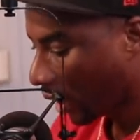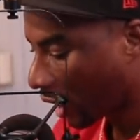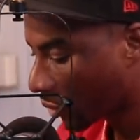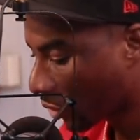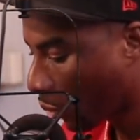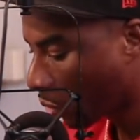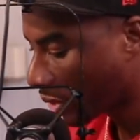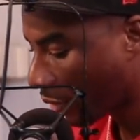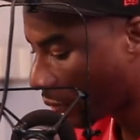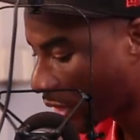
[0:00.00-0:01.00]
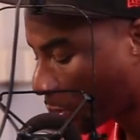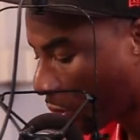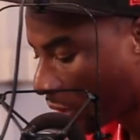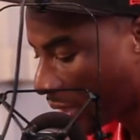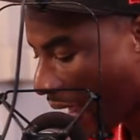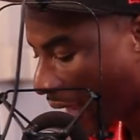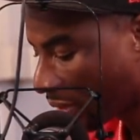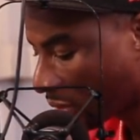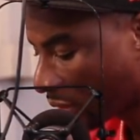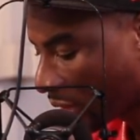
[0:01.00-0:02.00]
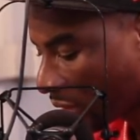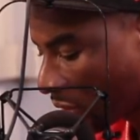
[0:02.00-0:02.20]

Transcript: And it was a quote that reads, Poor diet is the leading